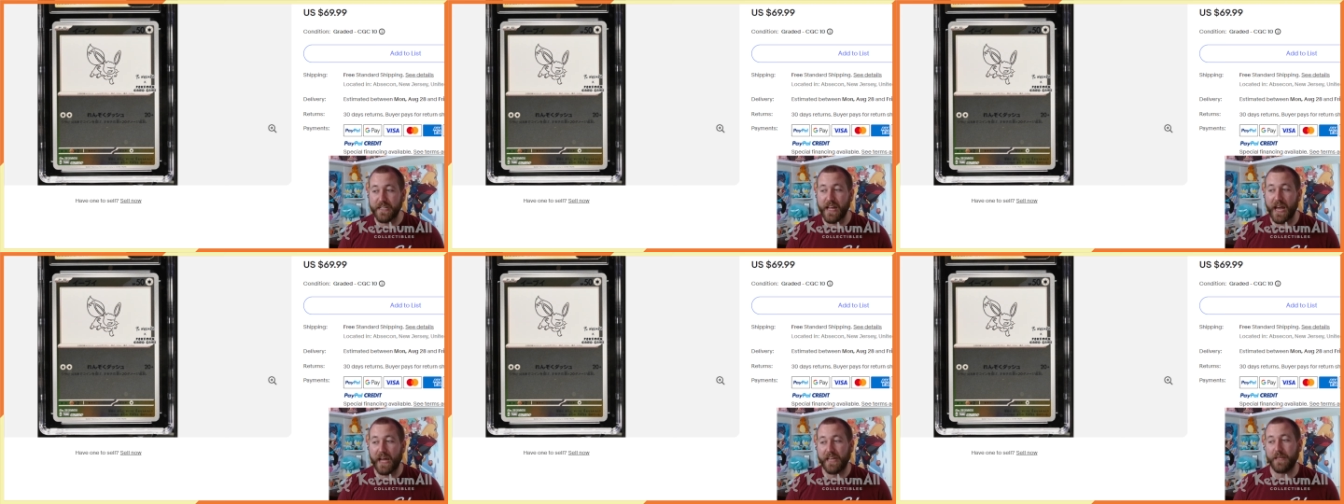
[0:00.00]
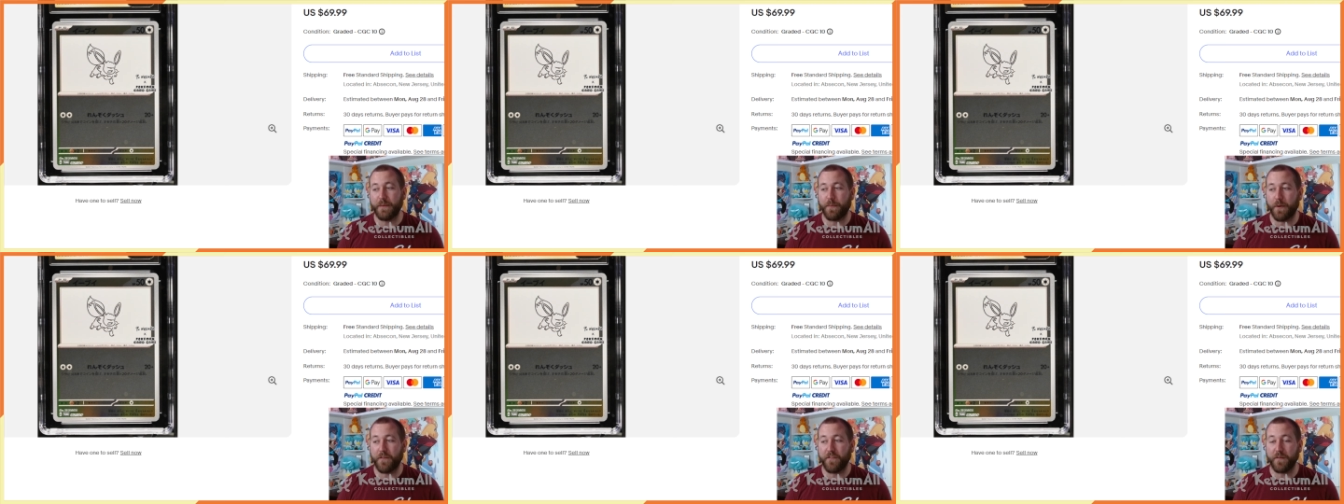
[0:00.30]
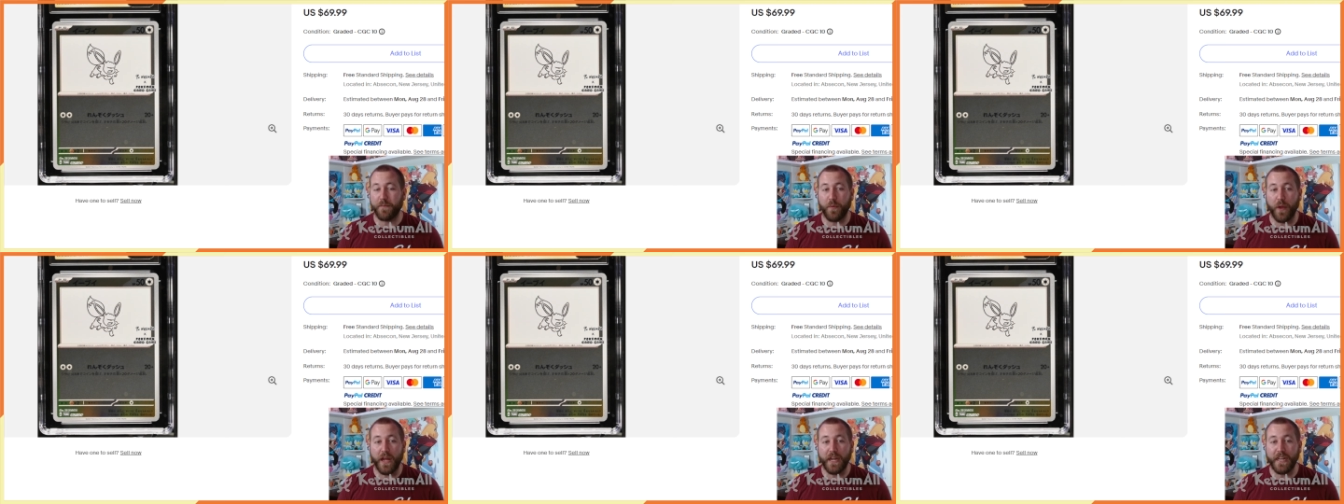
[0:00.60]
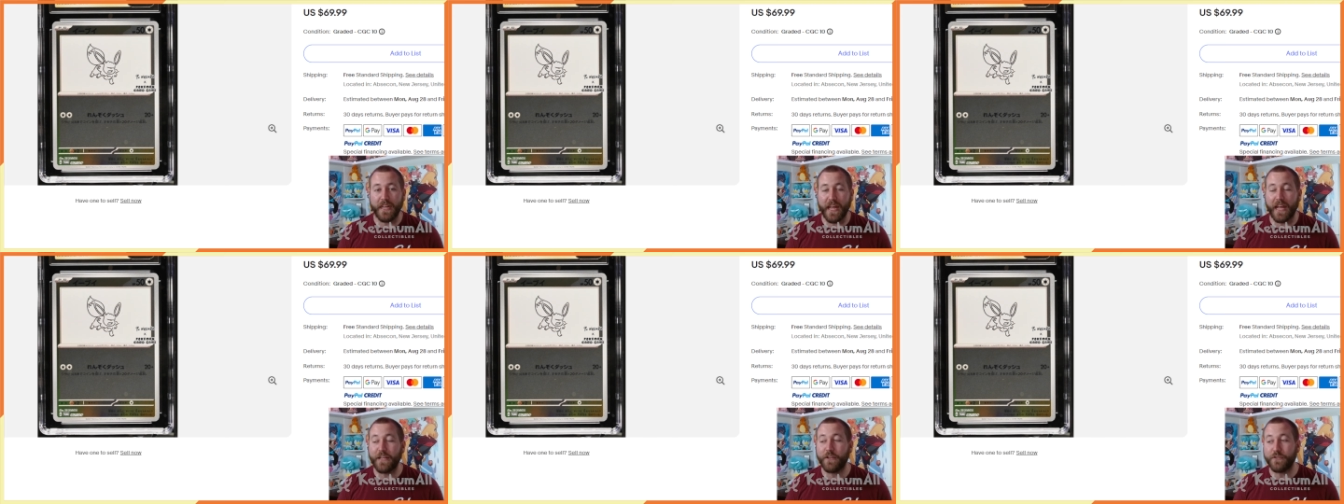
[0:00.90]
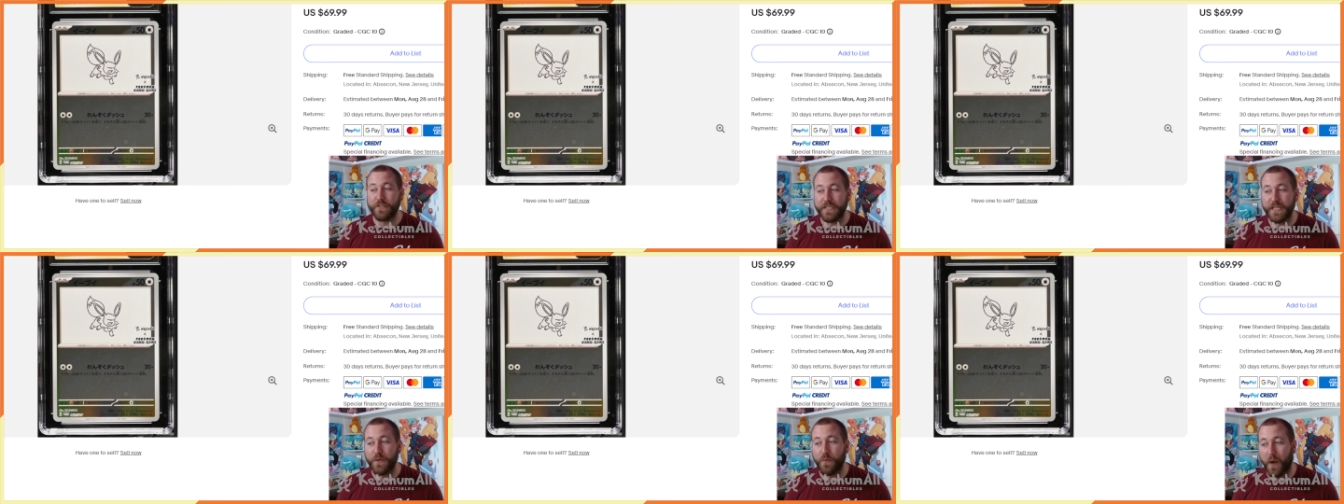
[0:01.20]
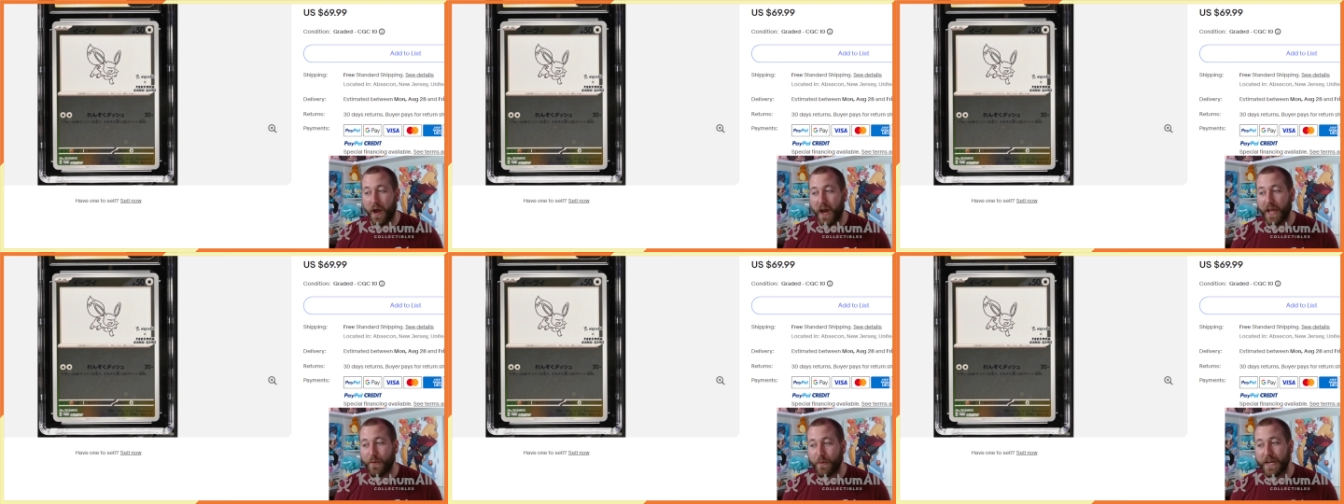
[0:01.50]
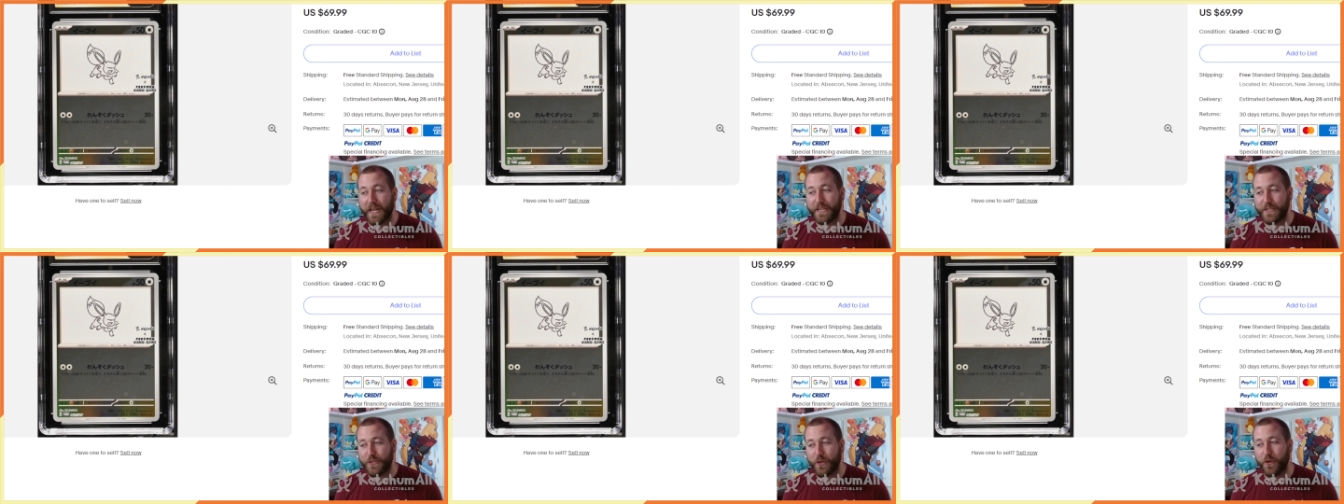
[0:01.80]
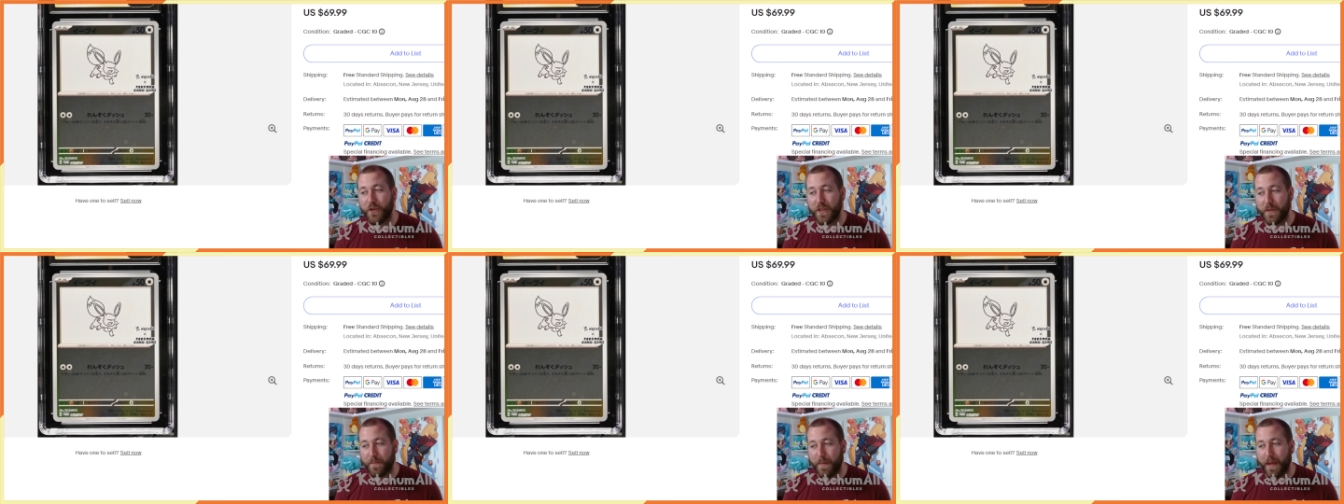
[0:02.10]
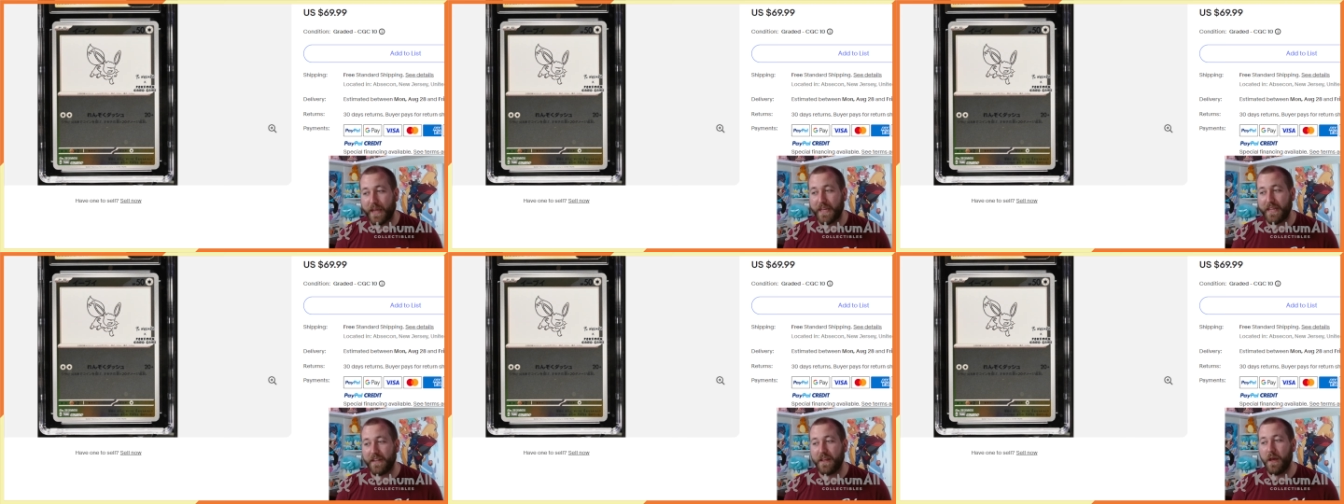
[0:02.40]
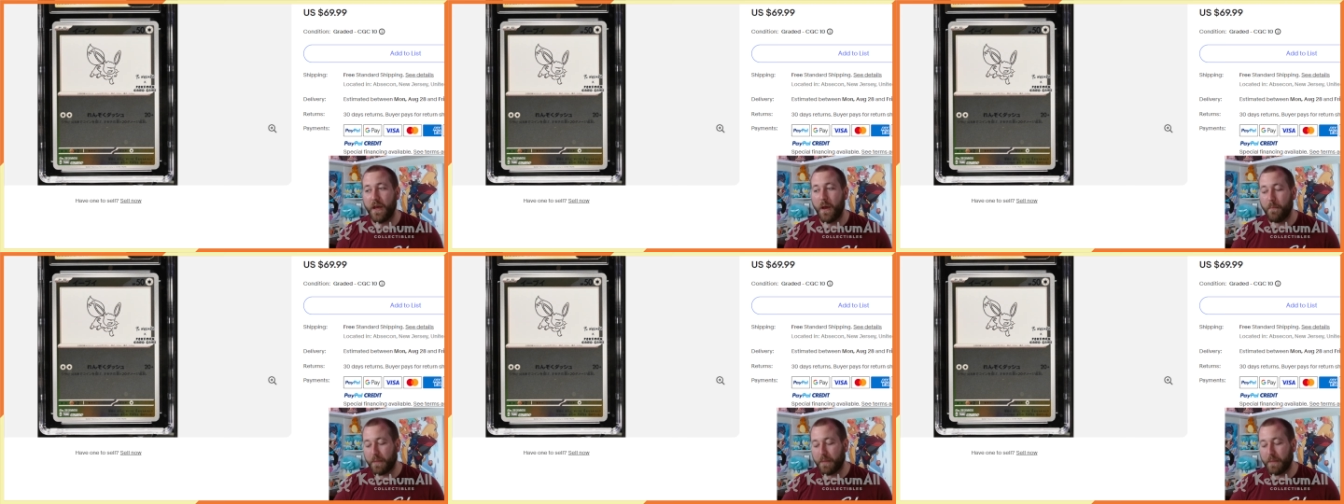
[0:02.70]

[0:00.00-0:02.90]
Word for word: had the perfect branding, and you'll see why when I show you the Beckett